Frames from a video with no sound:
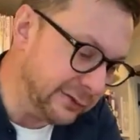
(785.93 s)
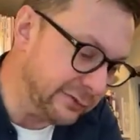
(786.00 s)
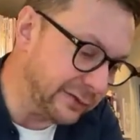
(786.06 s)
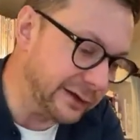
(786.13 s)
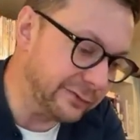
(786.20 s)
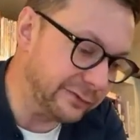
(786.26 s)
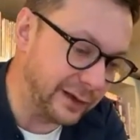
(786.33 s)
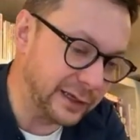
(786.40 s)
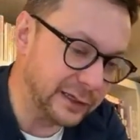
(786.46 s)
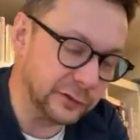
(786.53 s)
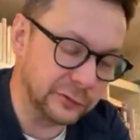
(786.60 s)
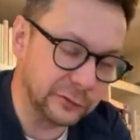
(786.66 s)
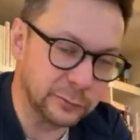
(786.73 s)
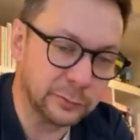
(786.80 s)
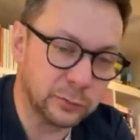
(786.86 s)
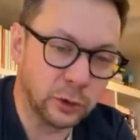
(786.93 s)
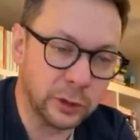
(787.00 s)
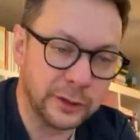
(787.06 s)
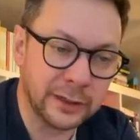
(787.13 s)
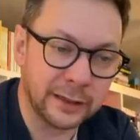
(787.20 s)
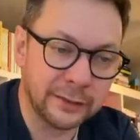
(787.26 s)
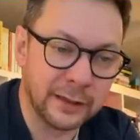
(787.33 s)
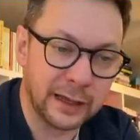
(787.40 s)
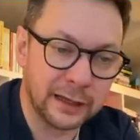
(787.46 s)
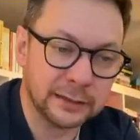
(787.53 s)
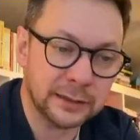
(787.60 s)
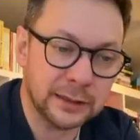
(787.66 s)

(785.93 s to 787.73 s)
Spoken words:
I find at some point that